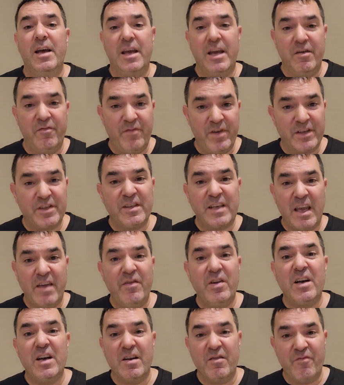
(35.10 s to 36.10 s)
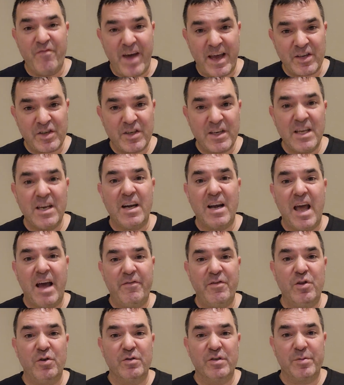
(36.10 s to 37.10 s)
in saving and investing and
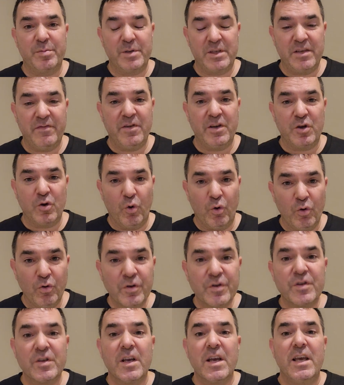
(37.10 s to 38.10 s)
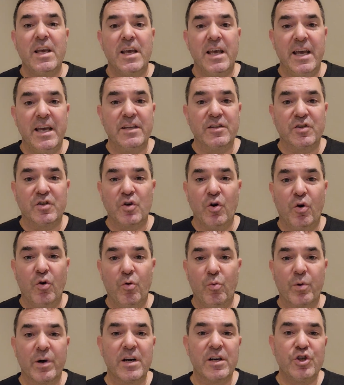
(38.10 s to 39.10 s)
having those specific goals. And
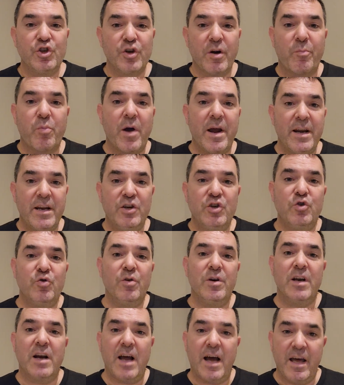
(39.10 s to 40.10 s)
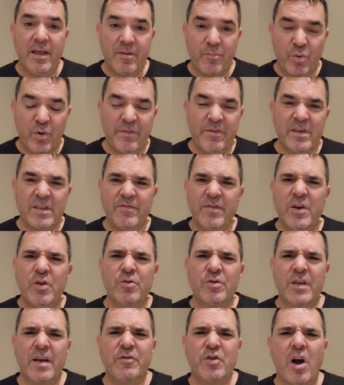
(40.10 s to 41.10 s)
so we're going to jump right into it. In the previous
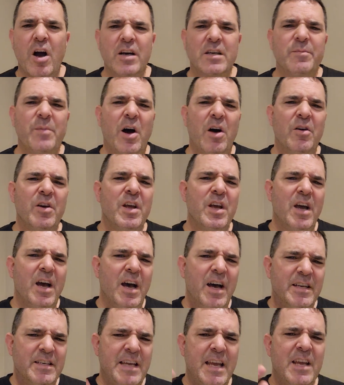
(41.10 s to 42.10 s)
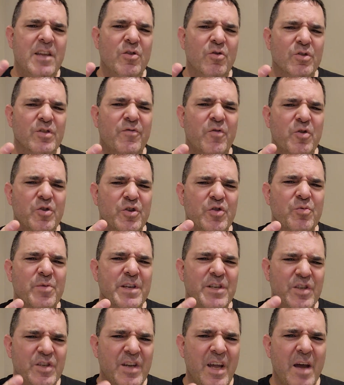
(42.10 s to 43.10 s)
videos, I've talked about taking those first
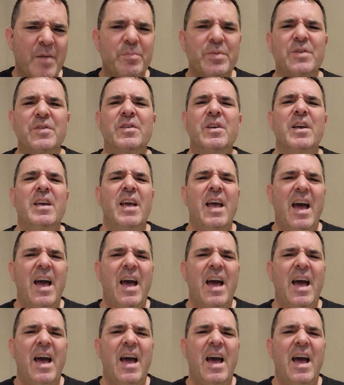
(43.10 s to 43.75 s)
3 steps,